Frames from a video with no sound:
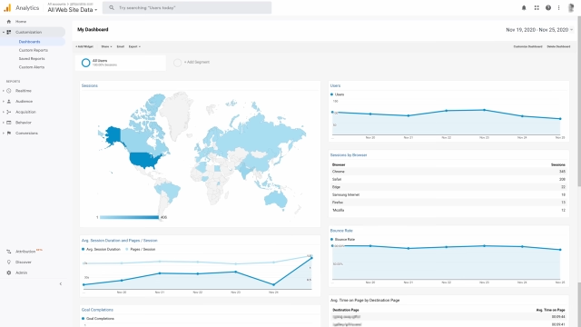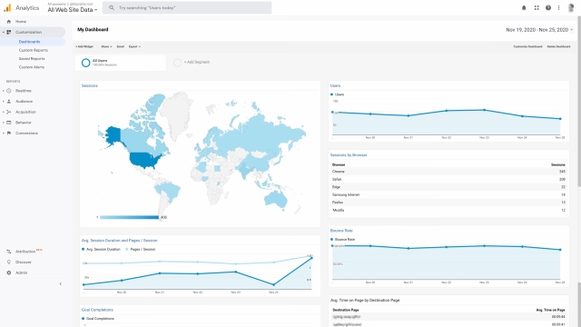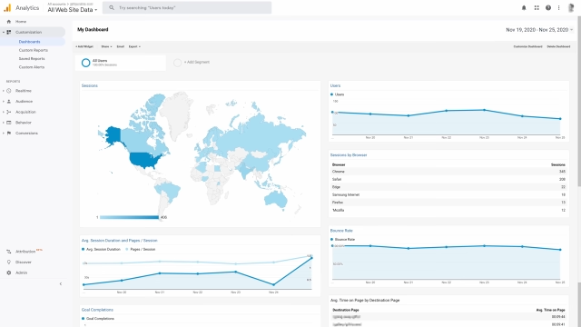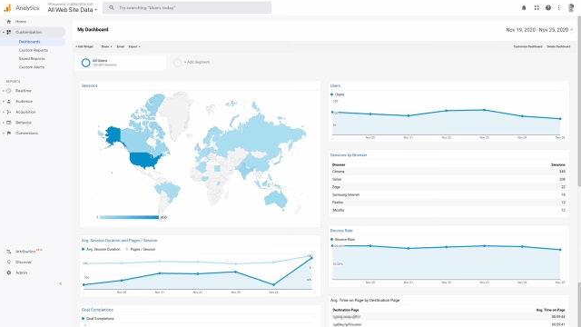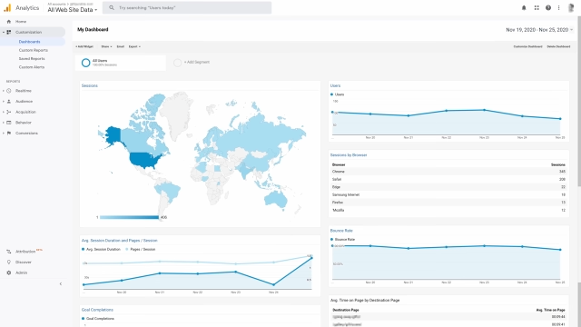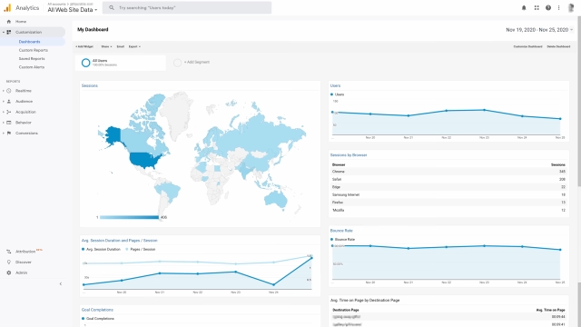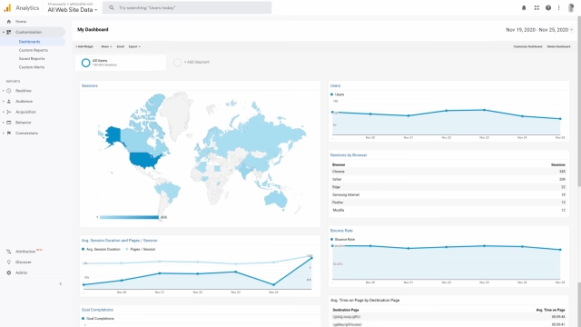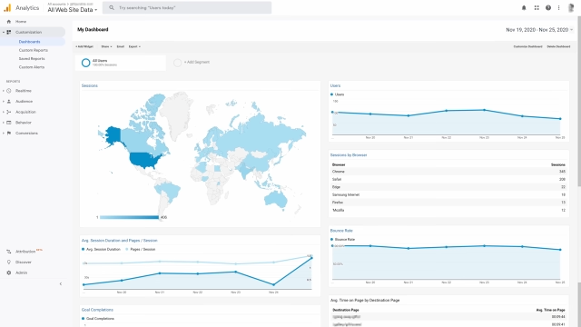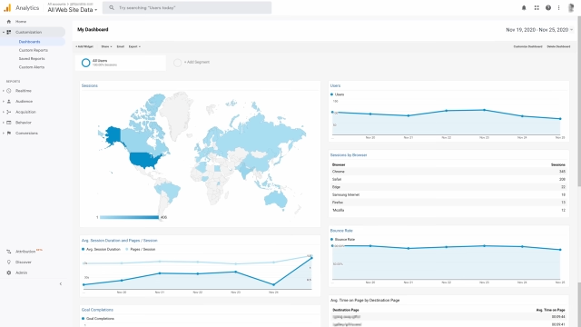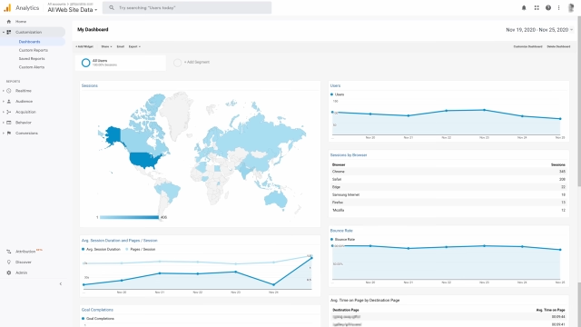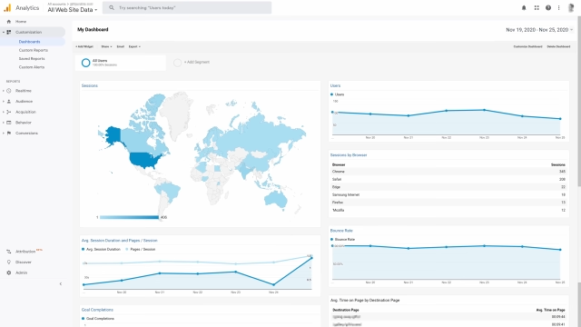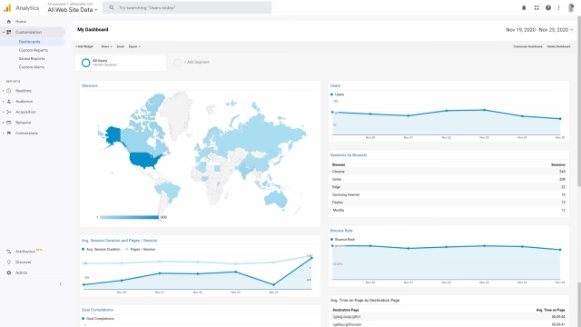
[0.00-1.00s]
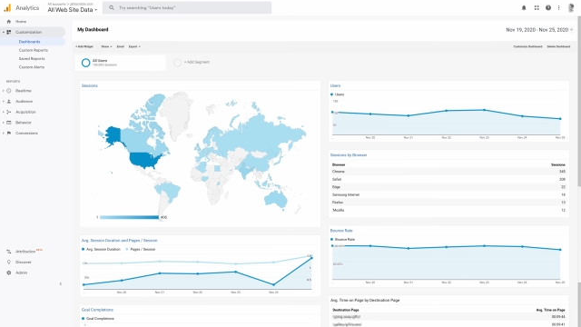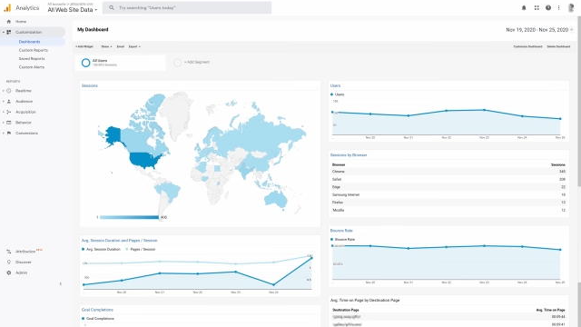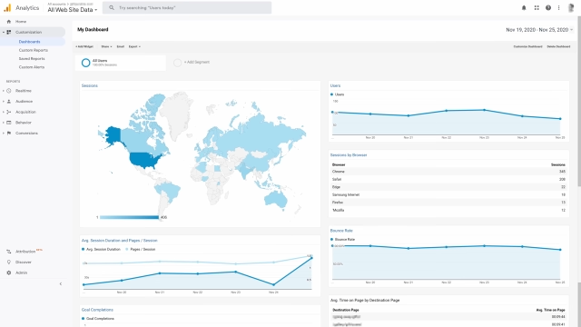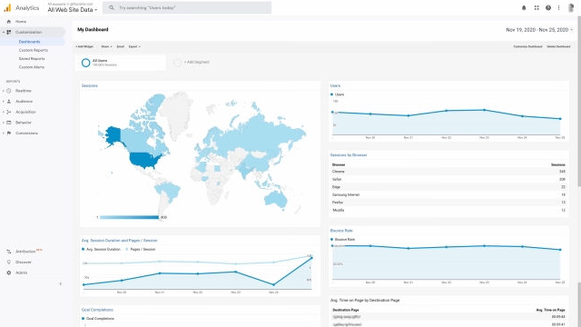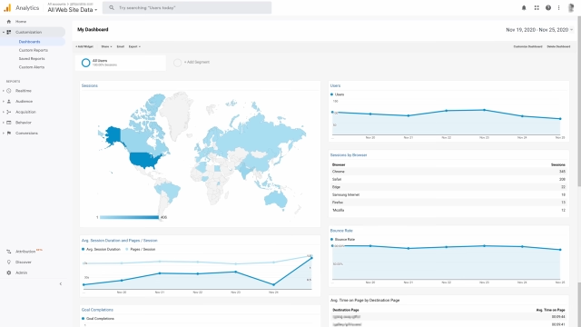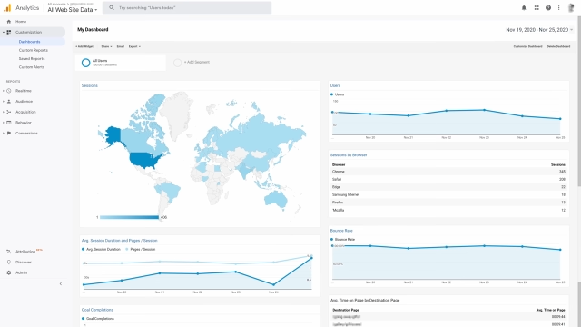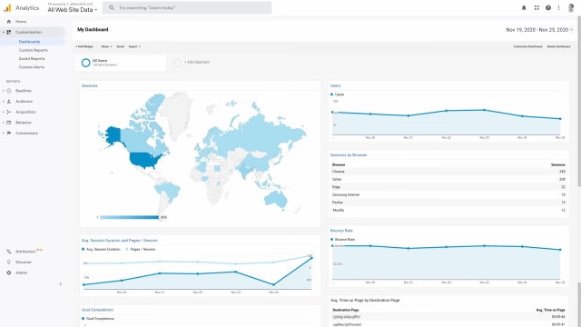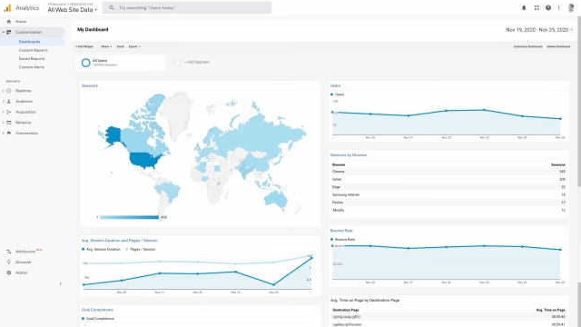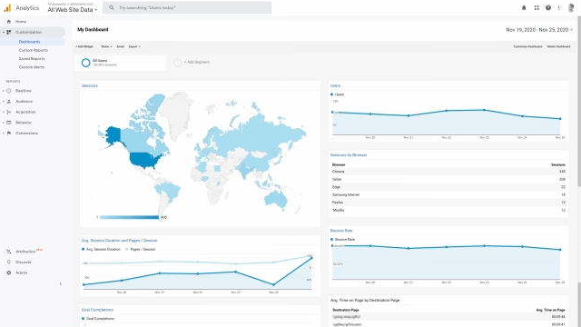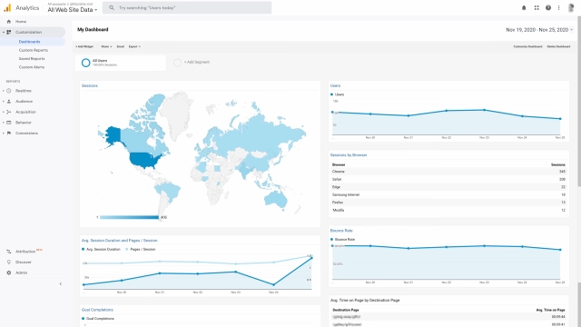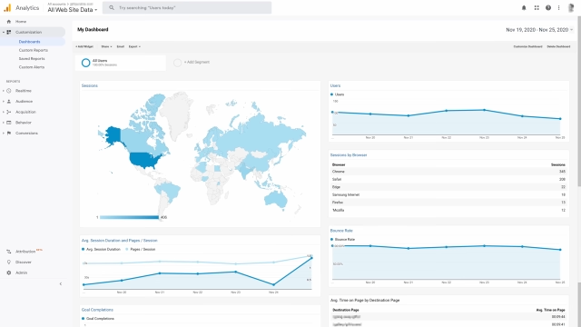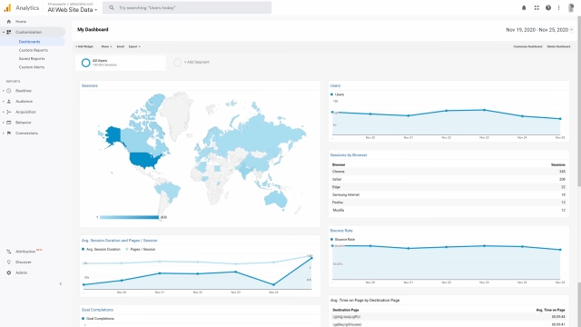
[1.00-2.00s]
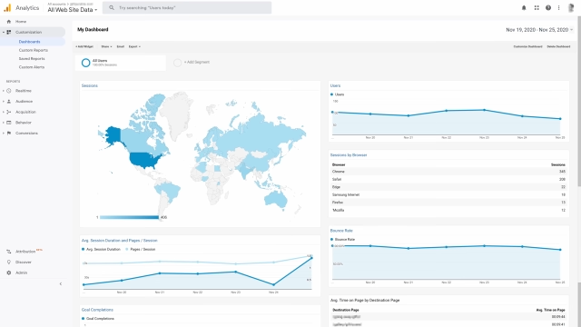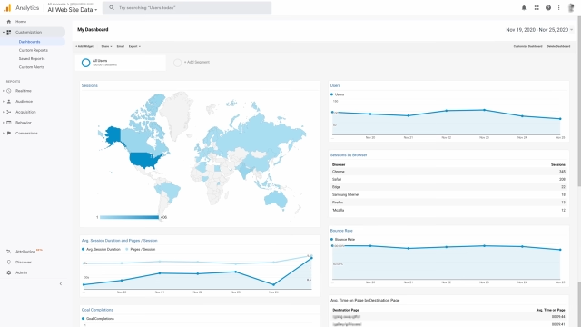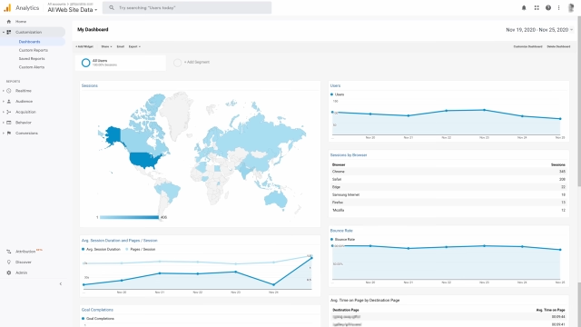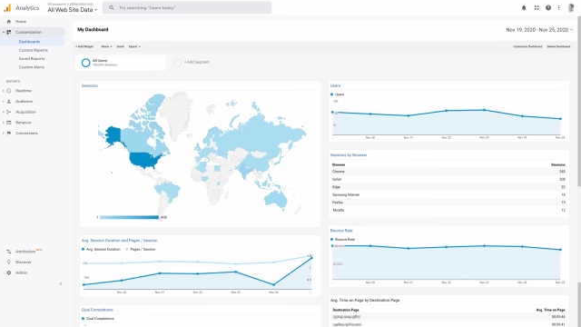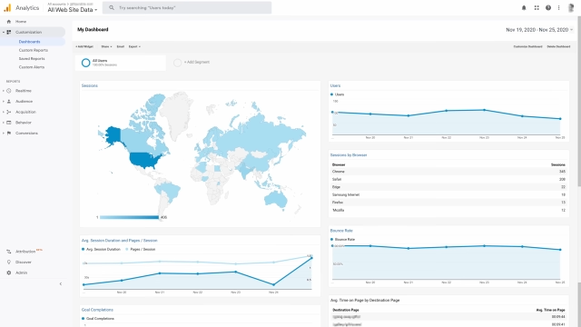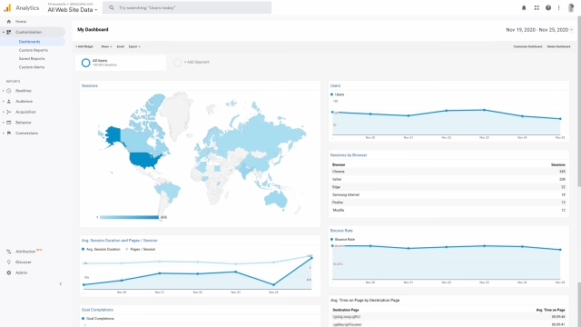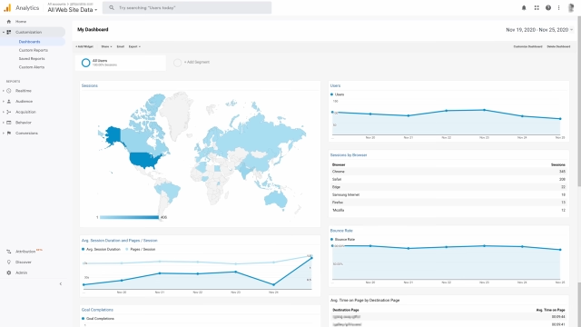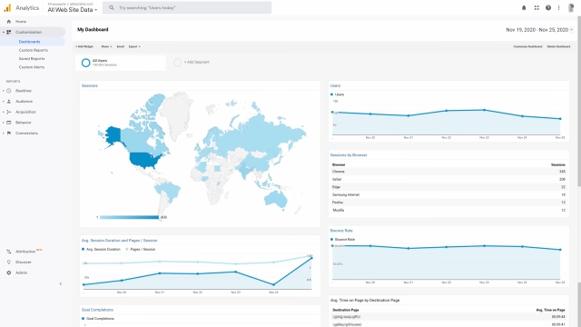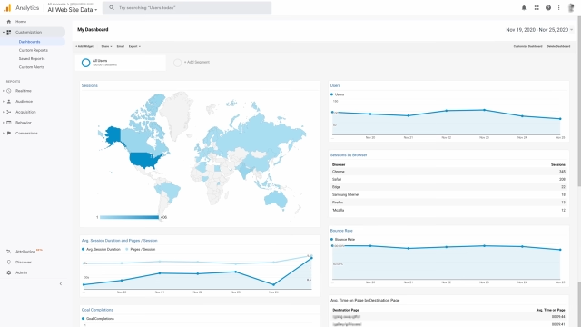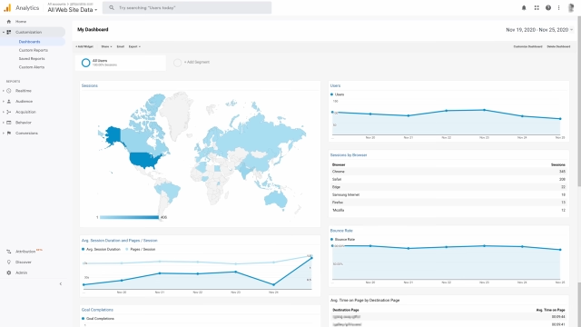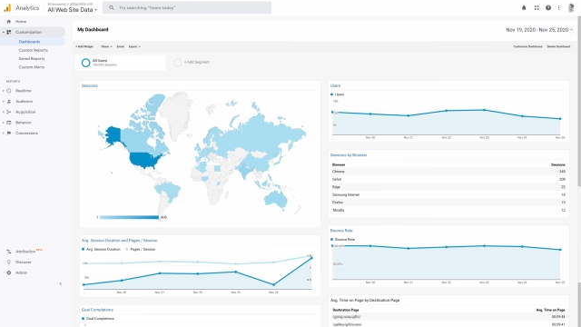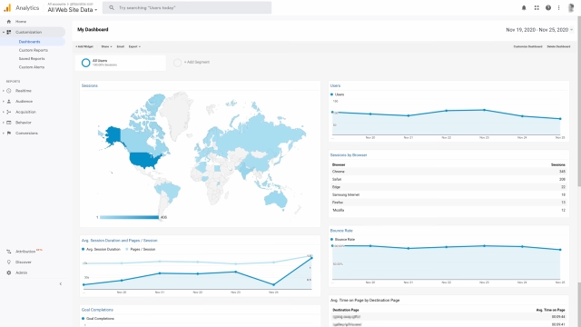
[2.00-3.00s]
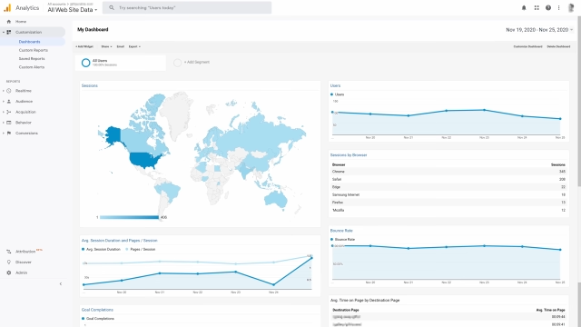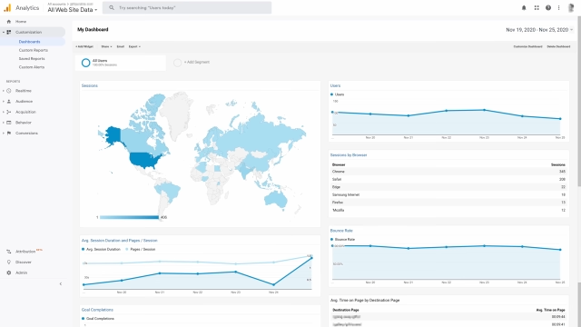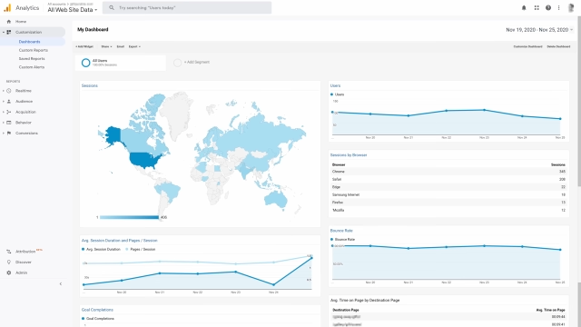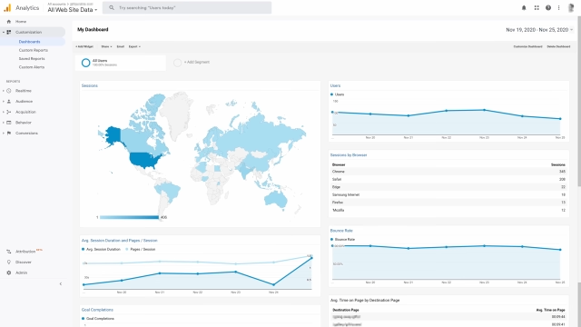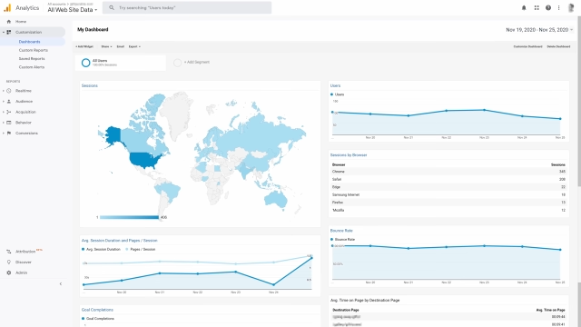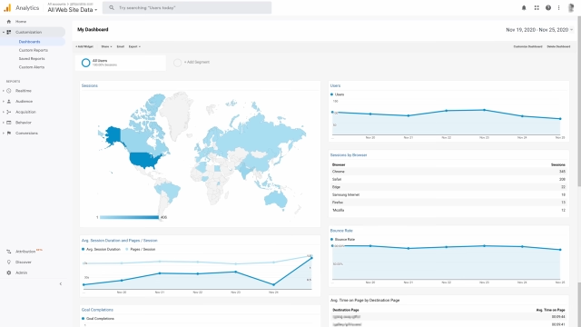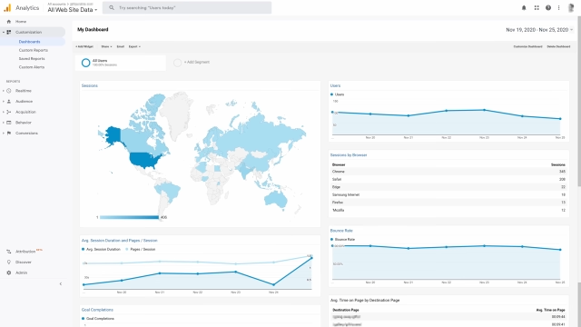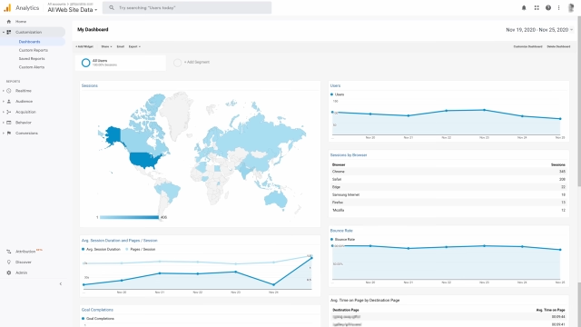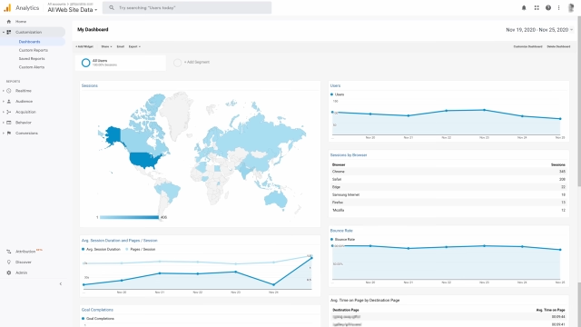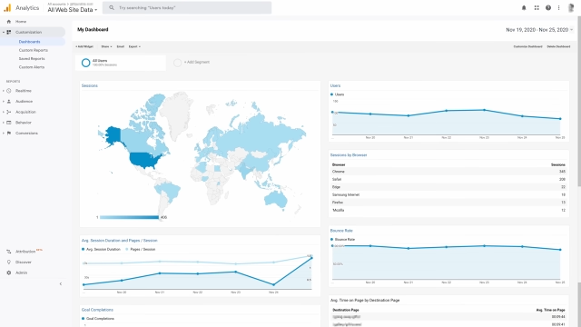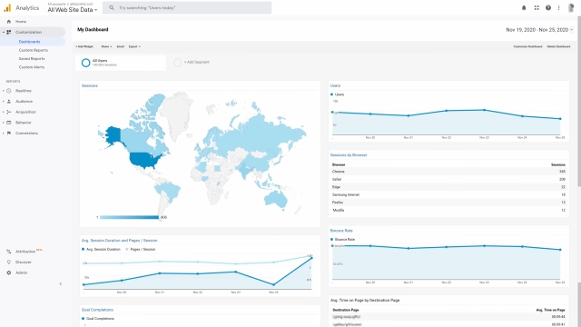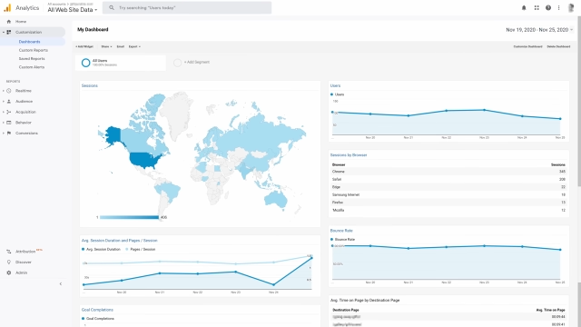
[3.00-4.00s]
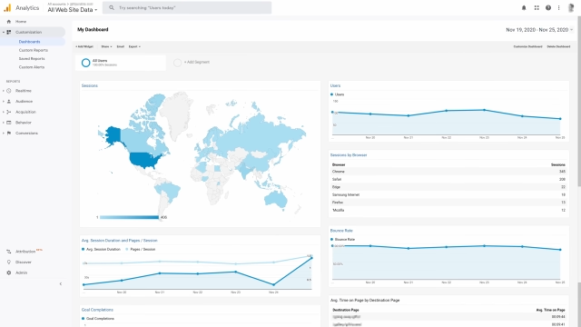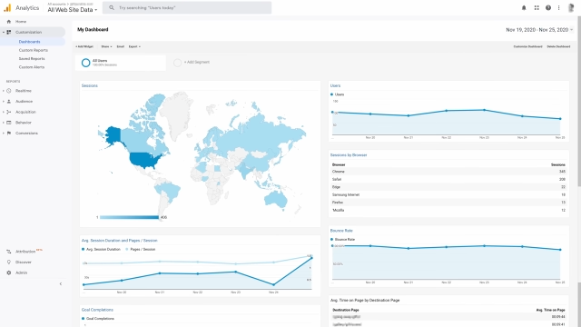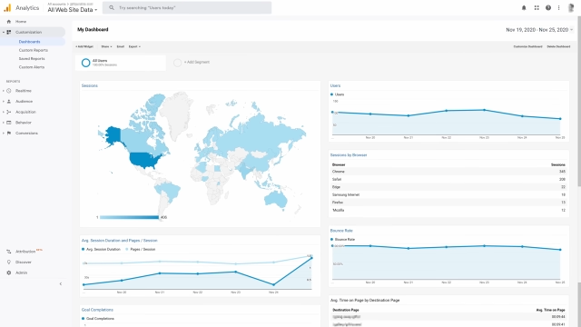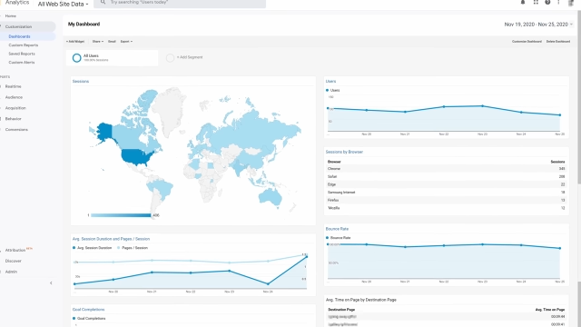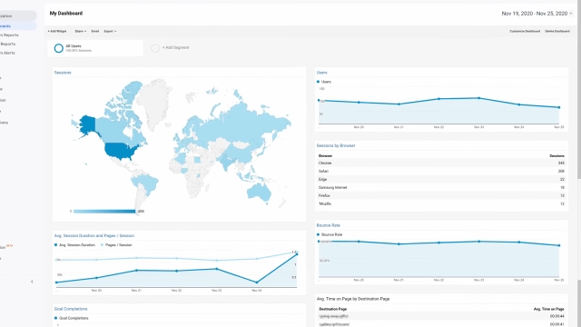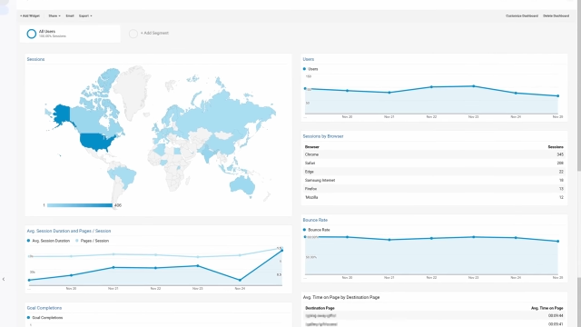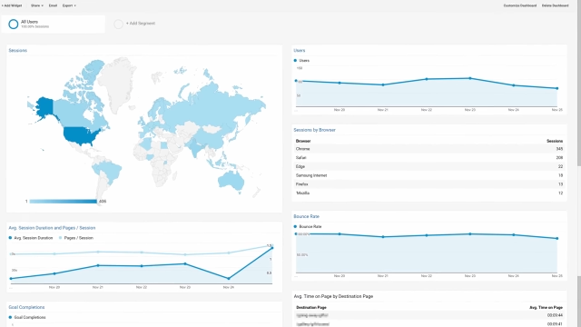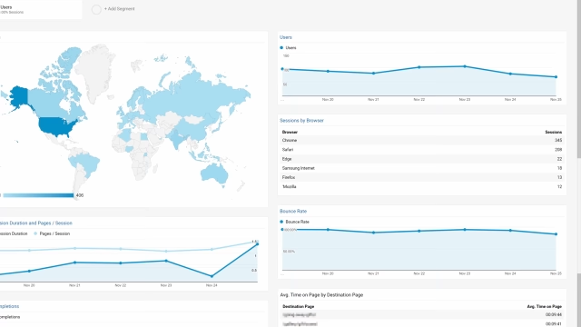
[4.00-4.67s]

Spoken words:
[unreadable: no face in view]